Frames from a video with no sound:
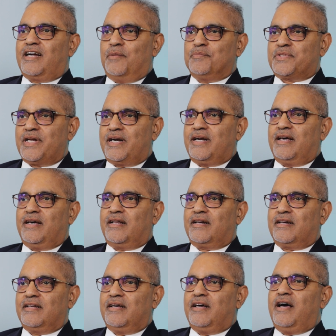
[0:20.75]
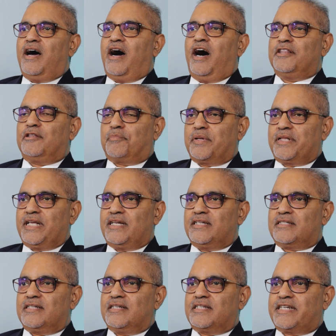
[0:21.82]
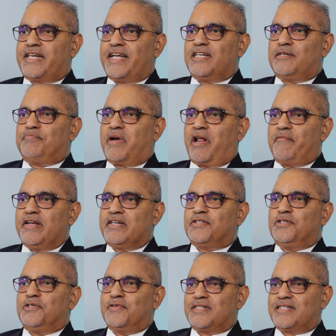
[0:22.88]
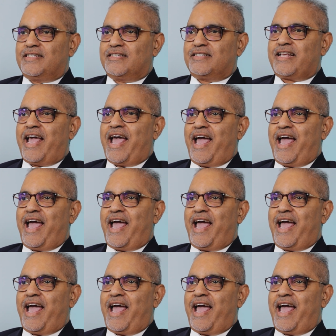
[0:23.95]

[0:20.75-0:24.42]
comes under Andhra Pradesh State Private Universities